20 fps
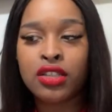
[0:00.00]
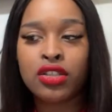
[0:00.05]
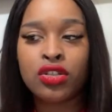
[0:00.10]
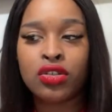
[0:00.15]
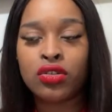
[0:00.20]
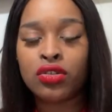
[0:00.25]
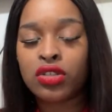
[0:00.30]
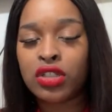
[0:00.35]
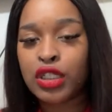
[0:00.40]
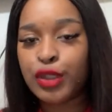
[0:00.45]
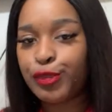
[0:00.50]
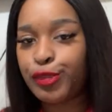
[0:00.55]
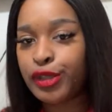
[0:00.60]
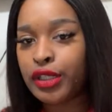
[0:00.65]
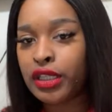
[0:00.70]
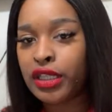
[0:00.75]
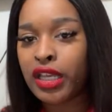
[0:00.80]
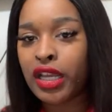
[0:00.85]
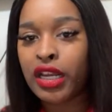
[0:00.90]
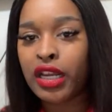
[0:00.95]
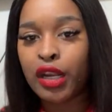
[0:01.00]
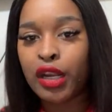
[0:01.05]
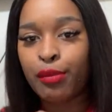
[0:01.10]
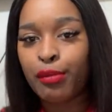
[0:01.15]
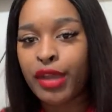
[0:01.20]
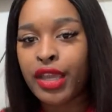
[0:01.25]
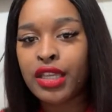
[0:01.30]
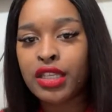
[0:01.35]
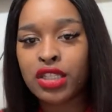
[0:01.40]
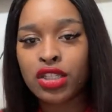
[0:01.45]
you'll just put that in a
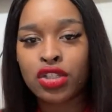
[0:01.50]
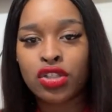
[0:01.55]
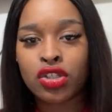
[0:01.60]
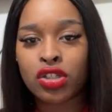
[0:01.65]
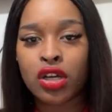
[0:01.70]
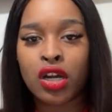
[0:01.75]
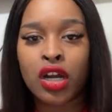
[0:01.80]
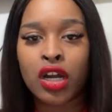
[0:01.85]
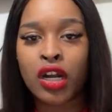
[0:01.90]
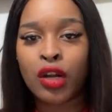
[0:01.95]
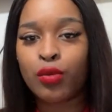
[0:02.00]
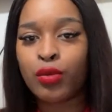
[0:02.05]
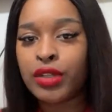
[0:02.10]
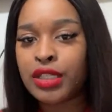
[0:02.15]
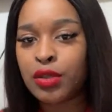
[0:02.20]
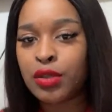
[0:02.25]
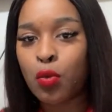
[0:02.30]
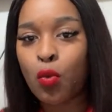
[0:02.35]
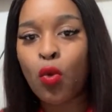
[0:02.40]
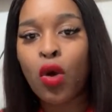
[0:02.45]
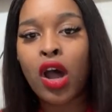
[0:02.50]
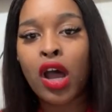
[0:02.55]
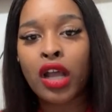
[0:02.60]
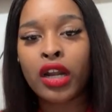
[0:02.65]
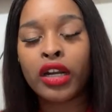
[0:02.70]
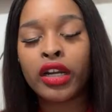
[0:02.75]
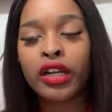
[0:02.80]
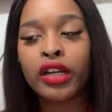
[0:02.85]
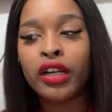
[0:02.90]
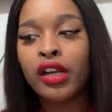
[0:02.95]
mason jar with some
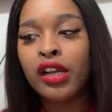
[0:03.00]
water,